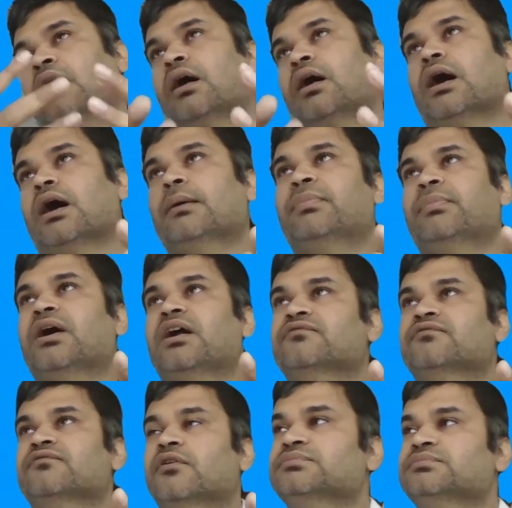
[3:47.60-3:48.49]

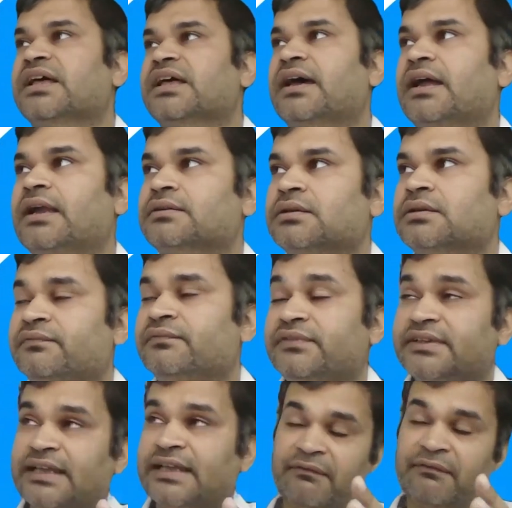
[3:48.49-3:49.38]
Apart from that,
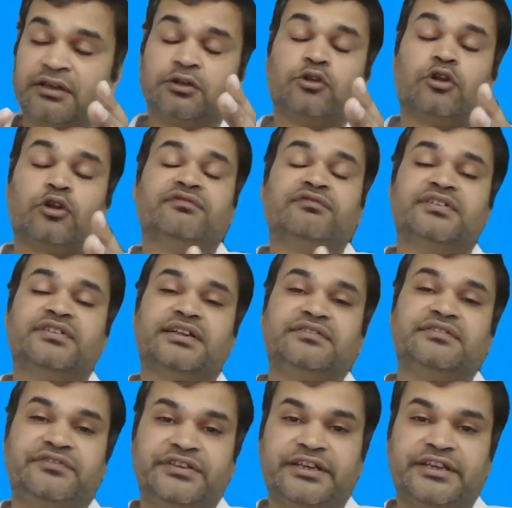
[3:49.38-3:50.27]
we have a lot of
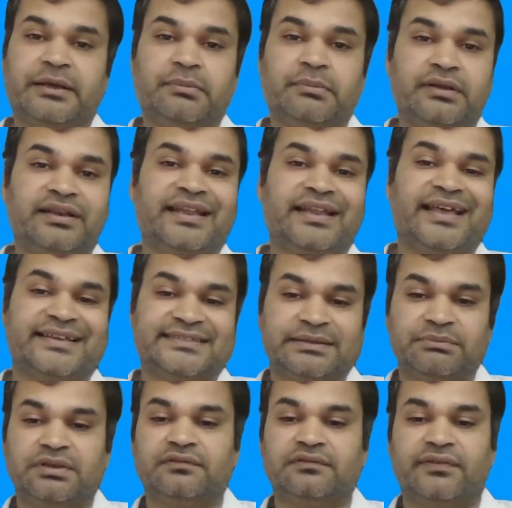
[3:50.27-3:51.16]
configurable
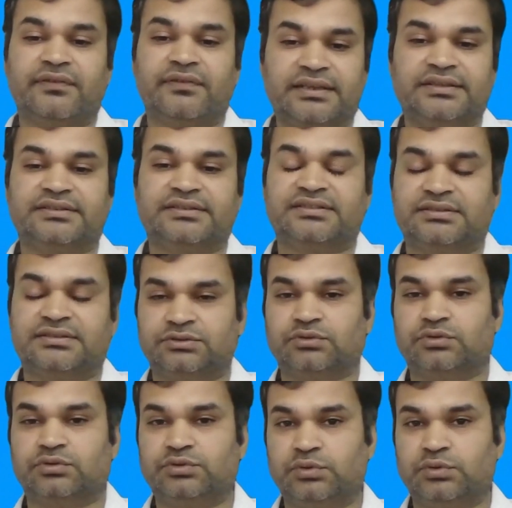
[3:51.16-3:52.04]
XML files.
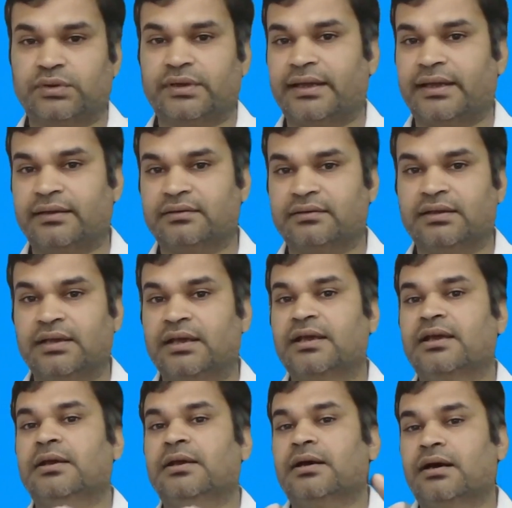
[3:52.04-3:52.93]
So you can
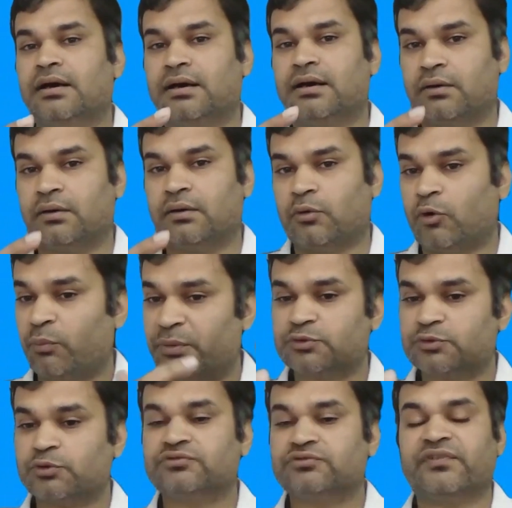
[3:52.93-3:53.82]

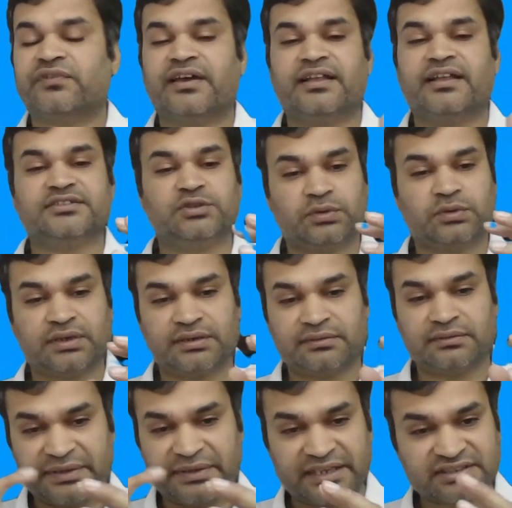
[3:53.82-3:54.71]
open those files, you
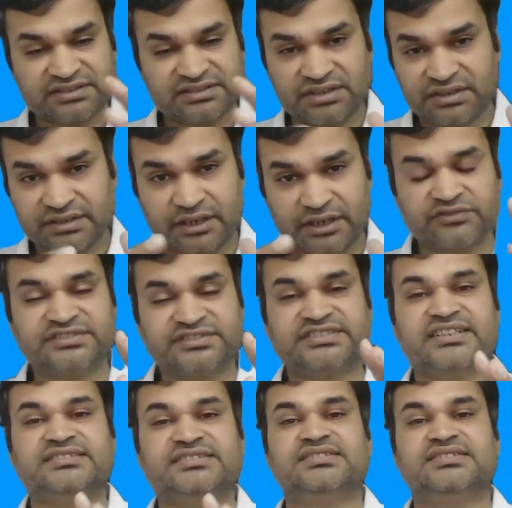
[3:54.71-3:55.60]
can make certain kind of
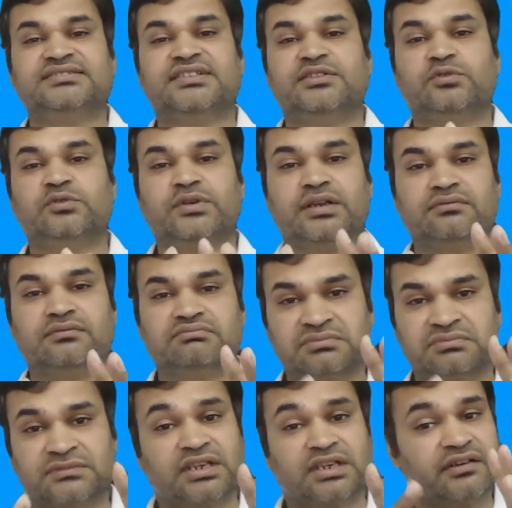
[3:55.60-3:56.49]
changes, and you can
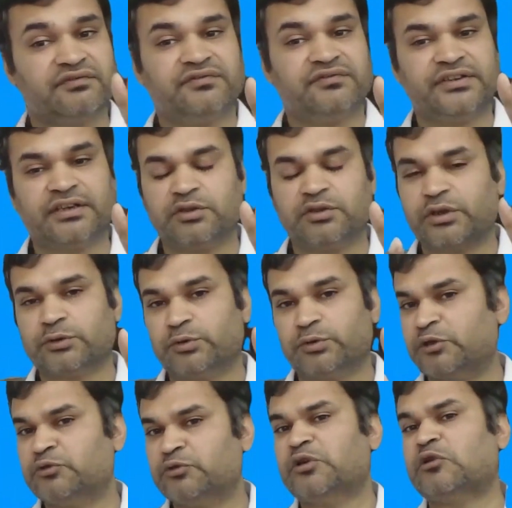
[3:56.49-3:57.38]
configure, you can do
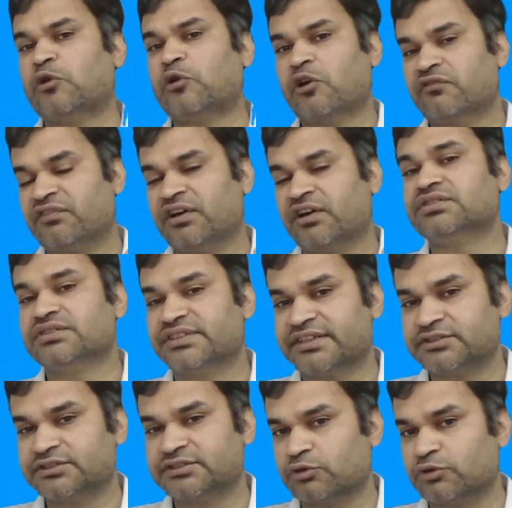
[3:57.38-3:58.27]
a lot of other
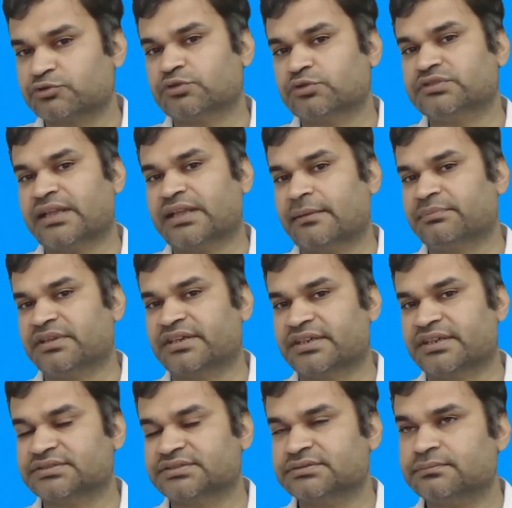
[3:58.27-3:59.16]
things also in the
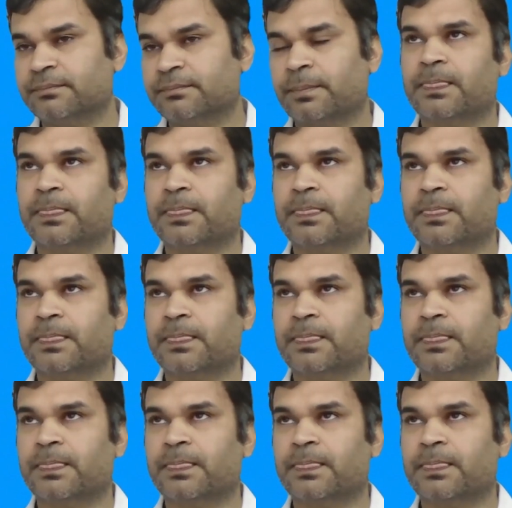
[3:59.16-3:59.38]
application.